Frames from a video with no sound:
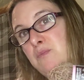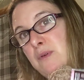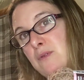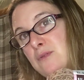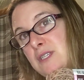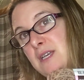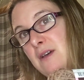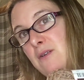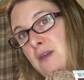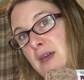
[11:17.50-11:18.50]
ball,
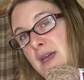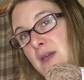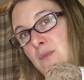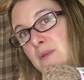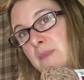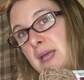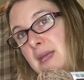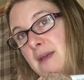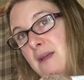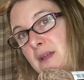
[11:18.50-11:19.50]
so it would
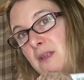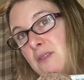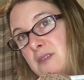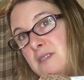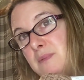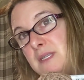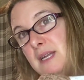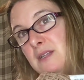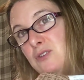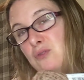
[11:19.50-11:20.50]
make another
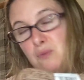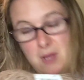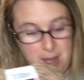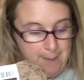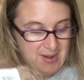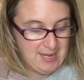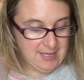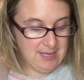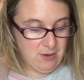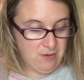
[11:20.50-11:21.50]
substantial
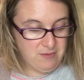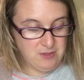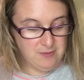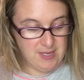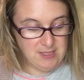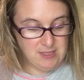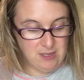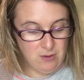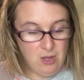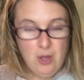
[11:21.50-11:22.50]
blanket over to it.
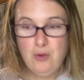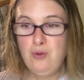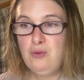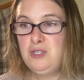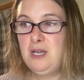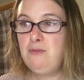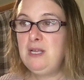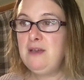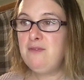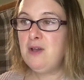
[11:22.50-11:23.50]
So not
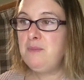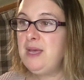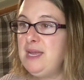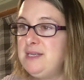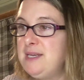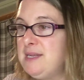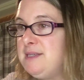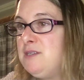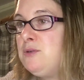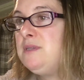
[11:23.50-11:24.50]
only have I made an
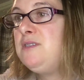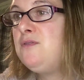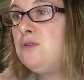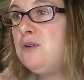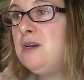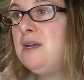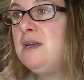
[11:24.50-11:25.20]
Attic 24